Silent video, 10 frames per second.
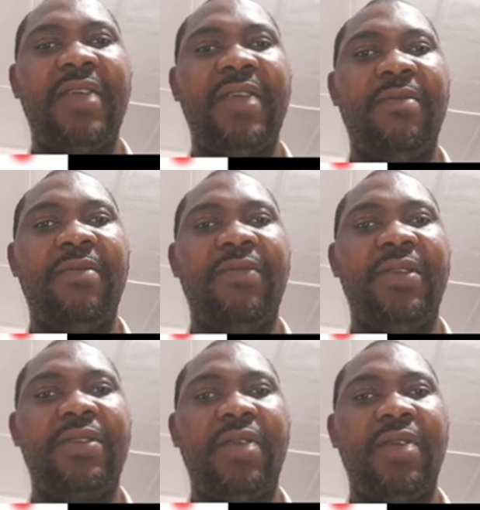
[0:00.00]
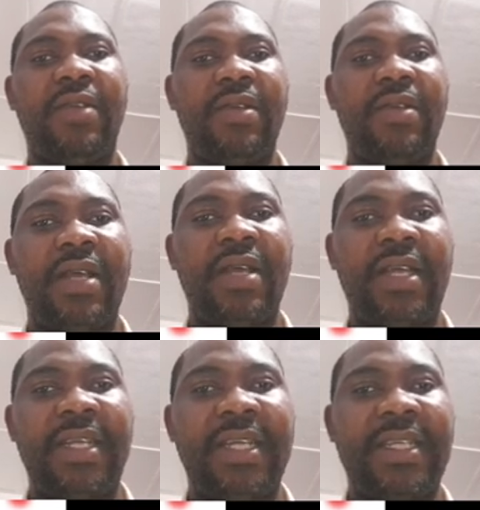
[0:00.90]
mv squared. And that
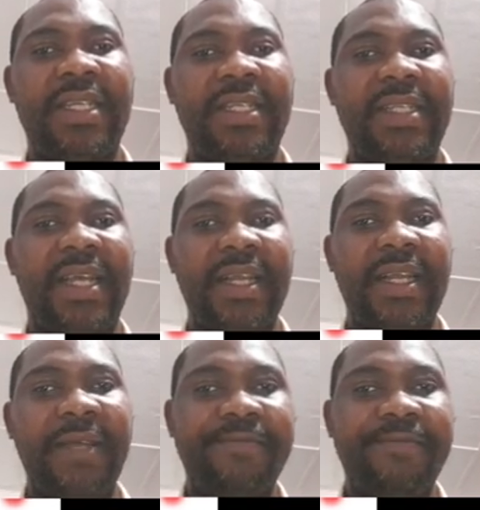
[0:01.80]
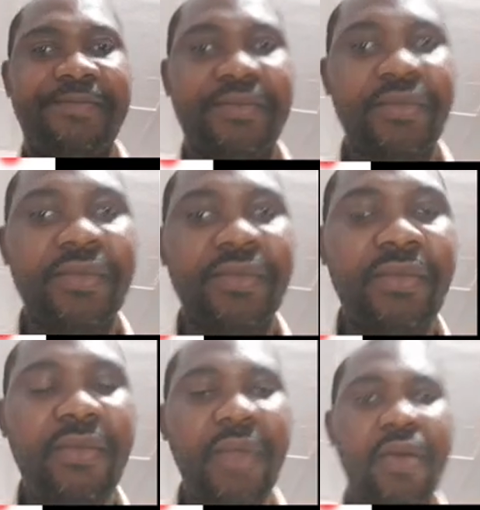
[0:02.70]
is exactly
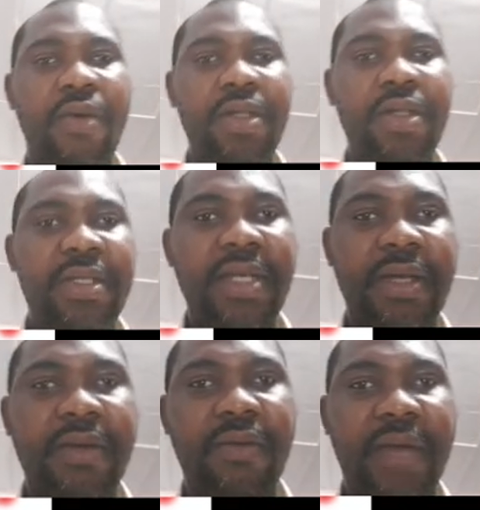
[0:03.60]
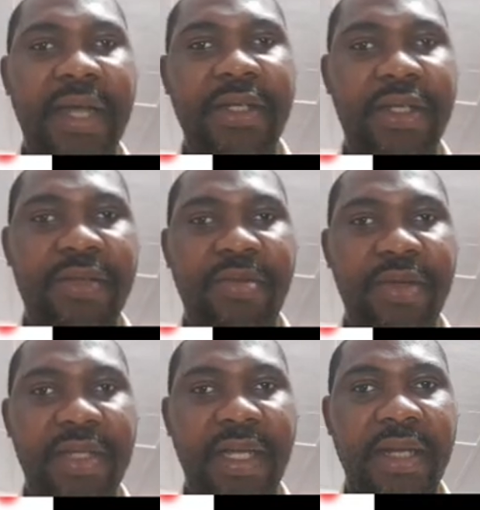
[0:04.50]
what I just
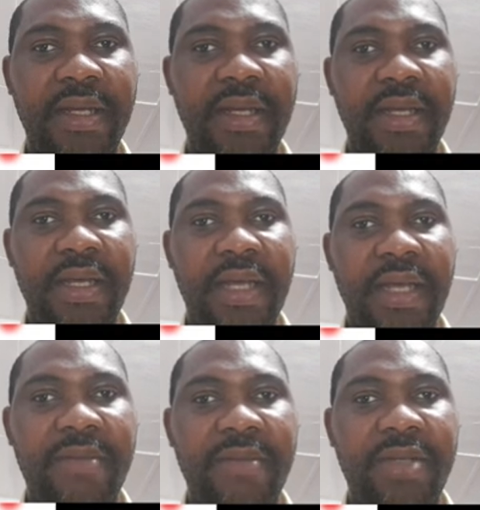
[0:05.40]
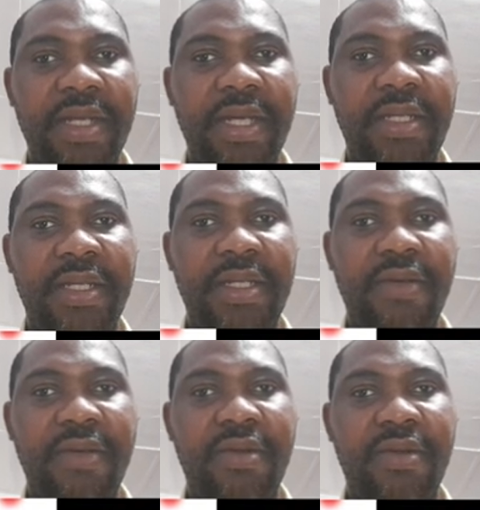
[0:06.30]
posted. mgh is
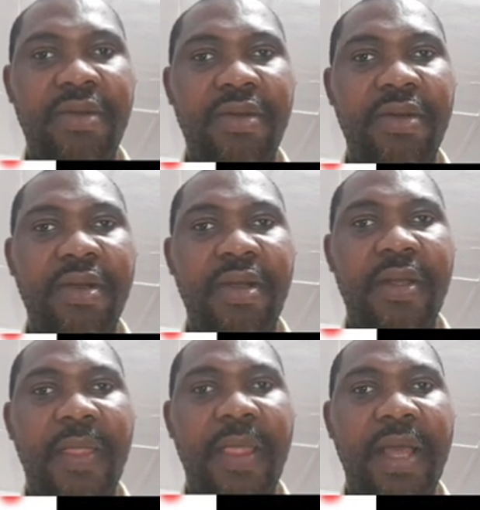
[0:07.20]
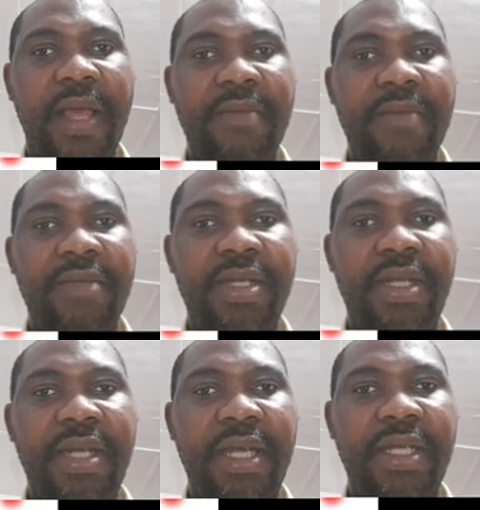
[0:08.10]
equal to
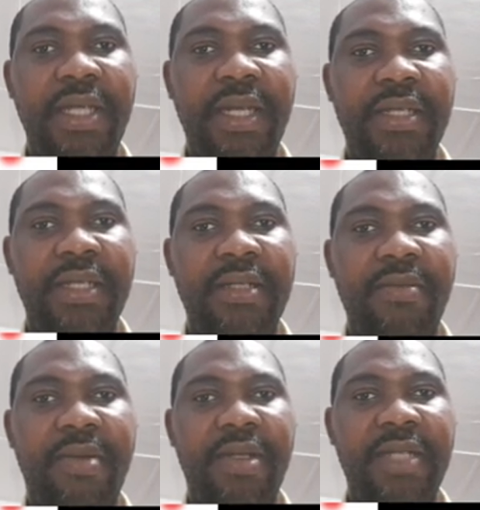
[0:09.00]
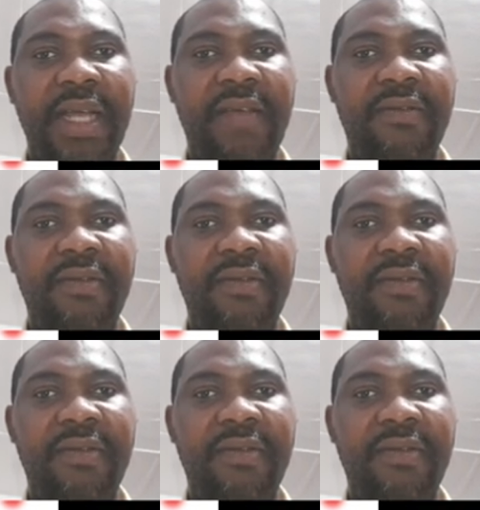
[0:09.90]
mghx plus half